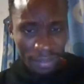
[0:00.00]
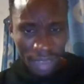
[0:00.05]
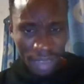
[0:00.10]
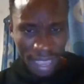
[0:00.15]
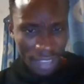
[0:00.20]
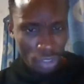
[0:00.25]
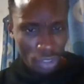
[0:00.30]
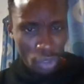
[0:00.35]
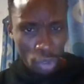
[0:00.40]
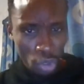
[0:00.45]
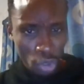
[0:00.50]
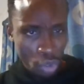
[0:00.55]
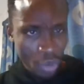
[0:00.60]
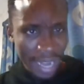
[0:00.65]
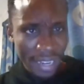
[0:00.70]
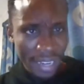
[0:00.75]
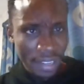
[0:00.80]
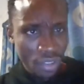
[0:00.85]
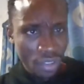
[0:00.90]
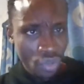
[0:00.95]
NGOs
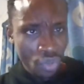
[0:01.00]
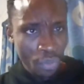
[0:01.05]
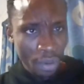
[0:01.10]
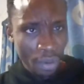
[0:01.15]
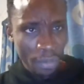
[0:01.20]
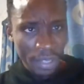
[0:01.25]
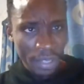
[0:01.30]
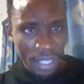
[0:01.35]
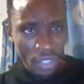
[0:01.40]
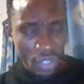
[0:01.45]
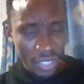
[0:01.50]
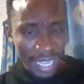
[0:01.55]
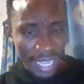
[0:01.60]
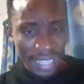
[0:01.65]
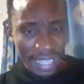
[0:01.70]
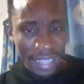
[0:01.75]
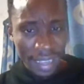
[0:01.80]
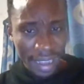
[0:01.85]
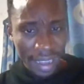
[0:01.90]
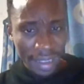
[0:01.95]
usually do publications
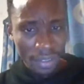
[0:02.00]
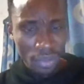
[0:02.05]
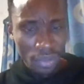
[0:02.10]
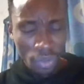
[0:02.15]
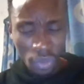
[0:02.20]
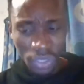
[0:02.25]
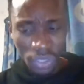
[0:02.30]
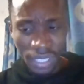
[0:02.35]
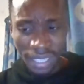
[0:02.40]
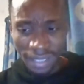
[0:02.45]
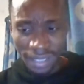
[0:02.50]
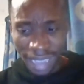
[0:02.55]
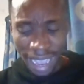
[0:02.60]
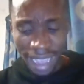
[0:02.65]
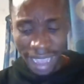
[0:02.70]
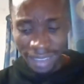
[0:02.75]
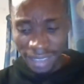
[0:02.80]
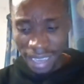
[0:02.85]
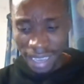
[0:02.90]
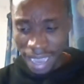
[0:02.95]
and
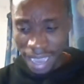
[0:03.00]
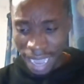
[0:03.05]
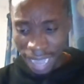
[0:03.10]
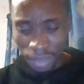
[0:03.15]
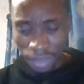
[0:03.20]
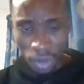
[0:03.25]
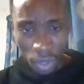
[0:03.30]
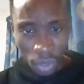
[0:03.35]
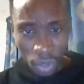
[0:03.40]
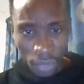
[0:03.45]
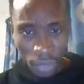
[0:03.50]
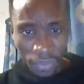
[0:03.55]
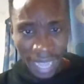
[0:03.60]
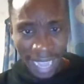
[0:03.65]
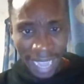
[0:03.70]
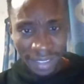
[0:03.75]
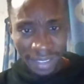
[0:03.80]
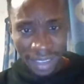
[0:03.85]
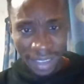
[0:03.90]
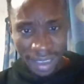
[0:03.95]
datas and all of
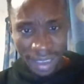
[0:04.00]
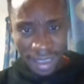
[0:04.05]
that.